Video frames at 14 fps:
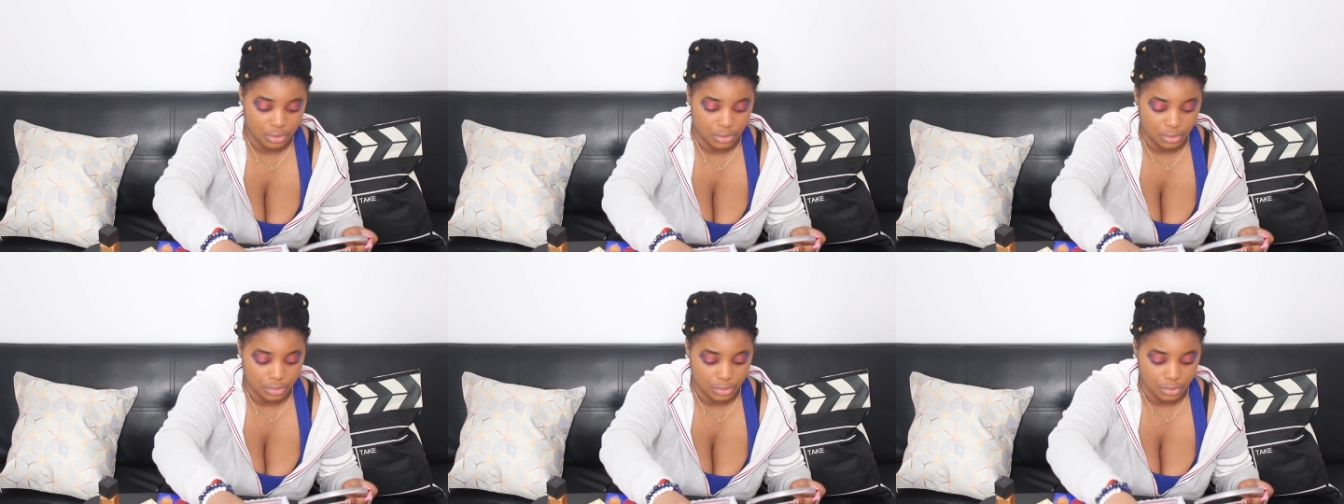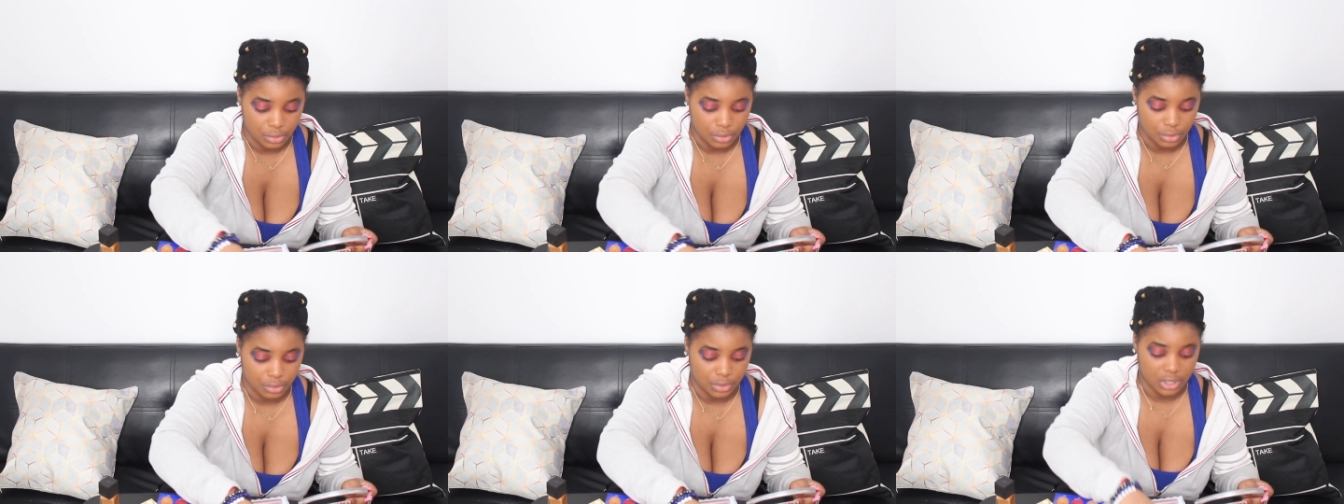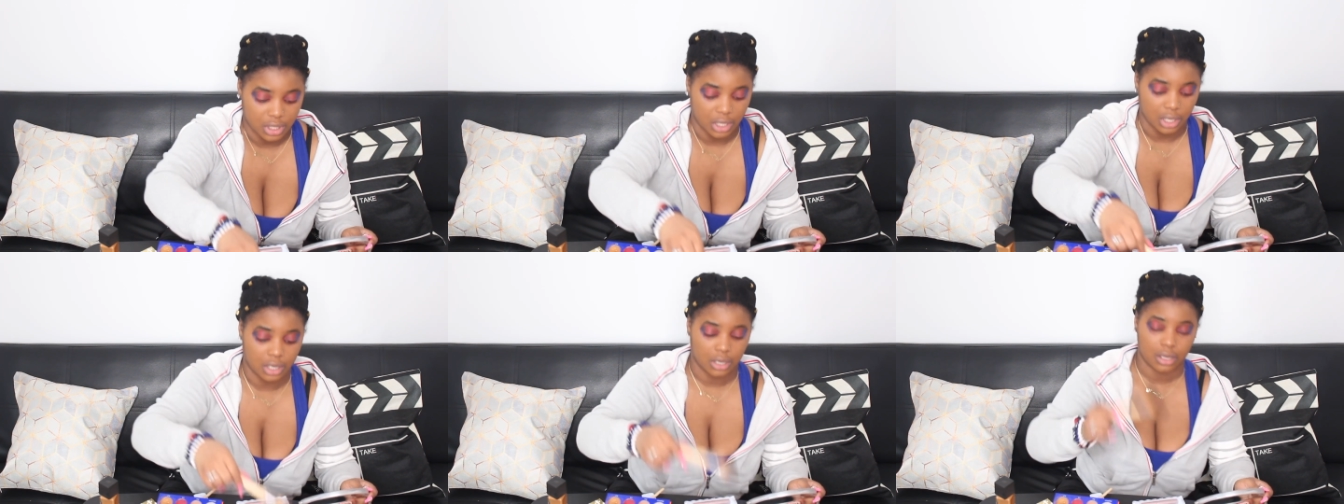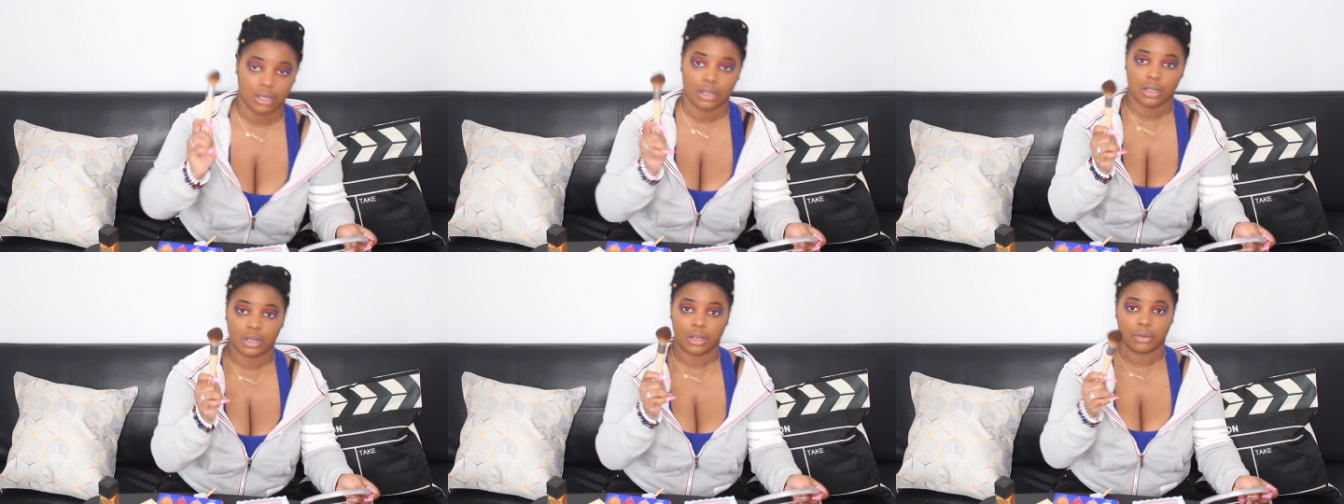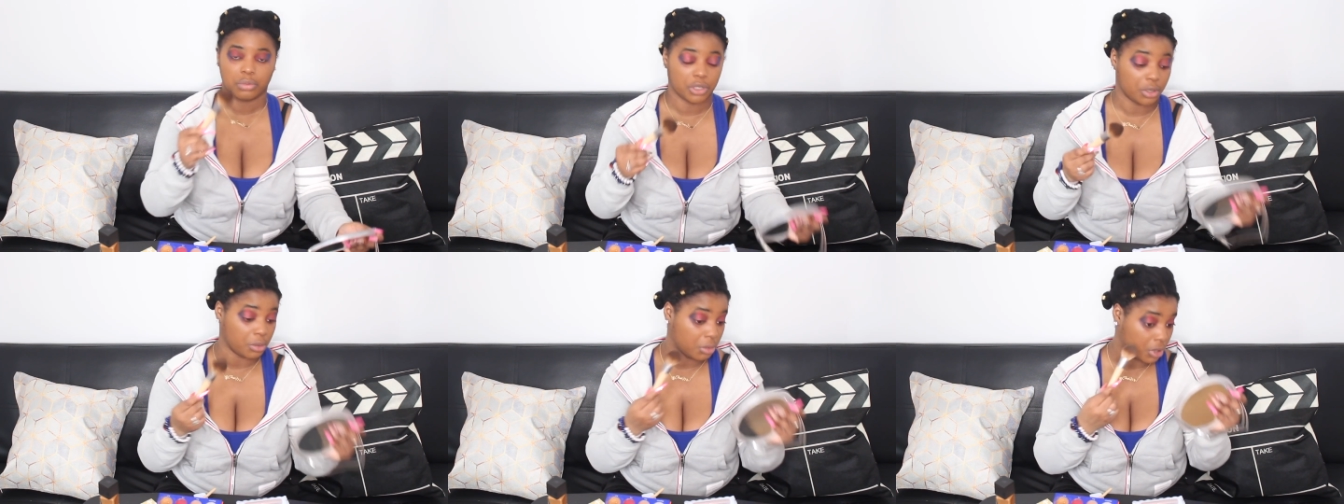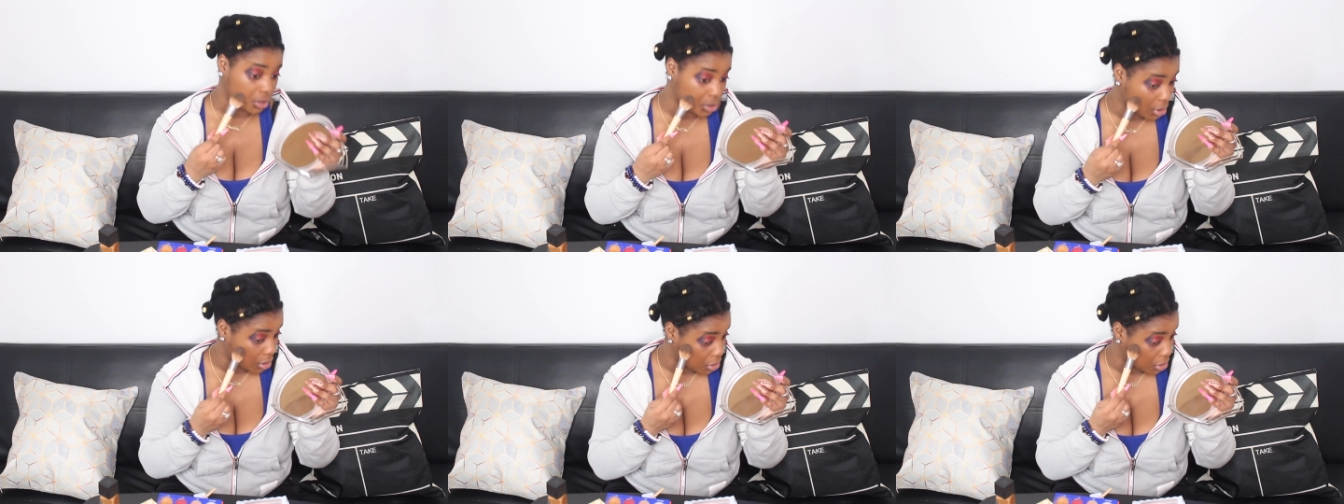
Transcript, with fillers: to take a bigger brush